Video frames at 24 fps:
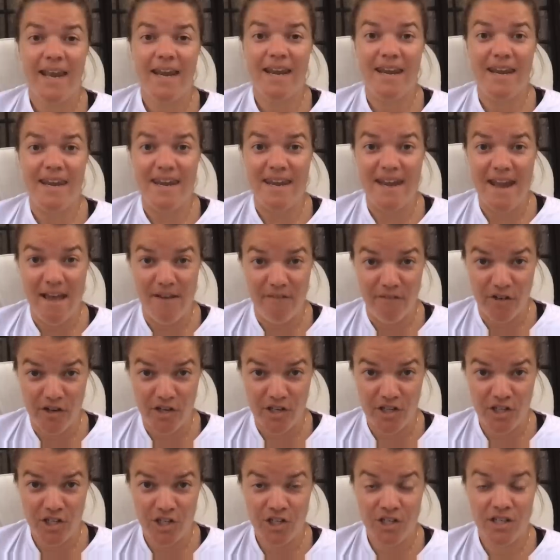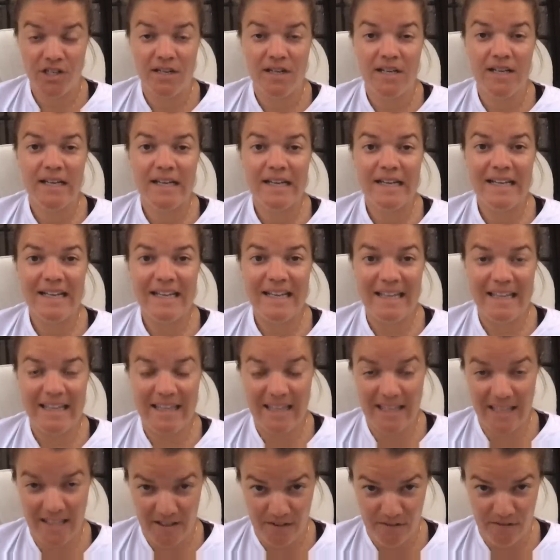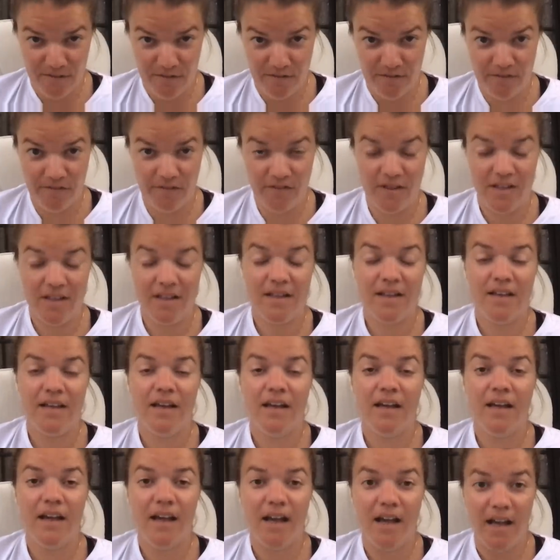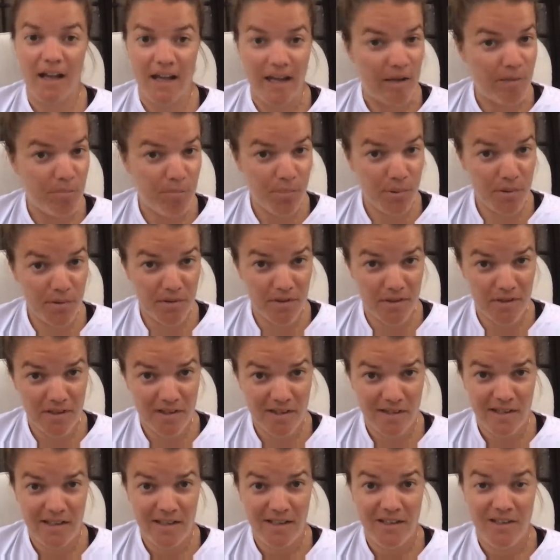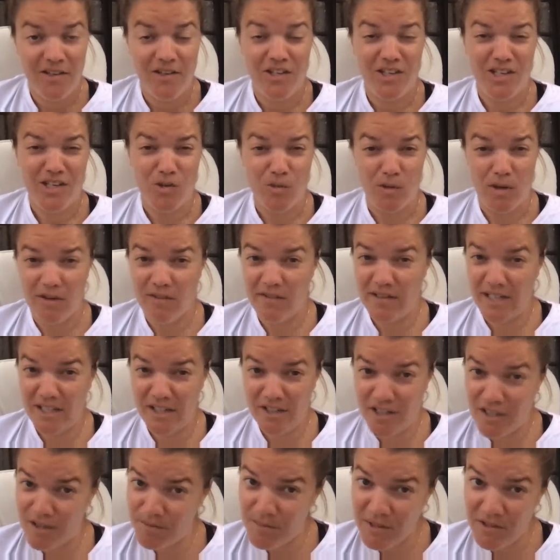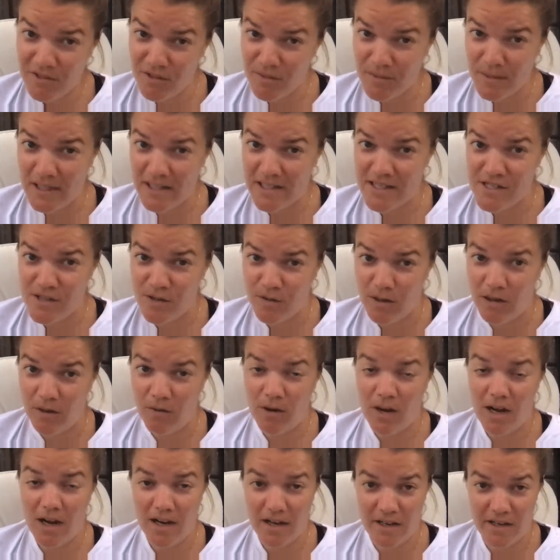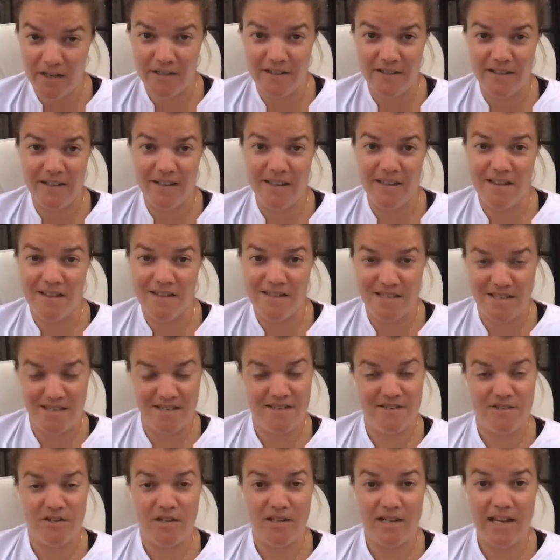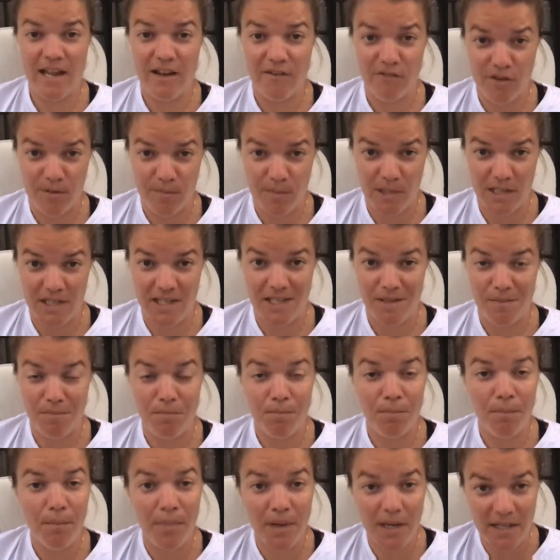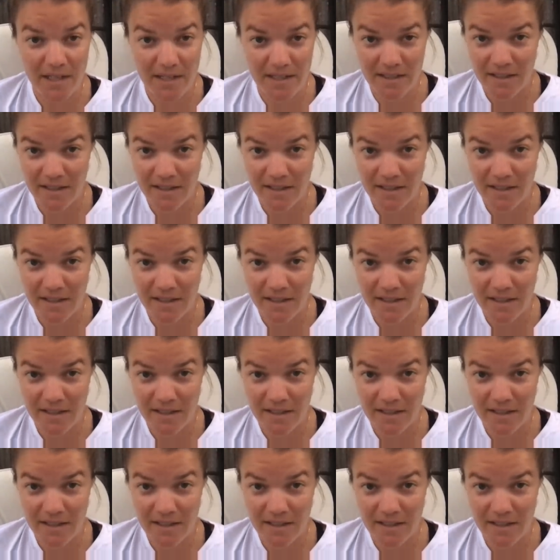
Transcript: Never give up. You already heard me remind you how hard this is on everybody, but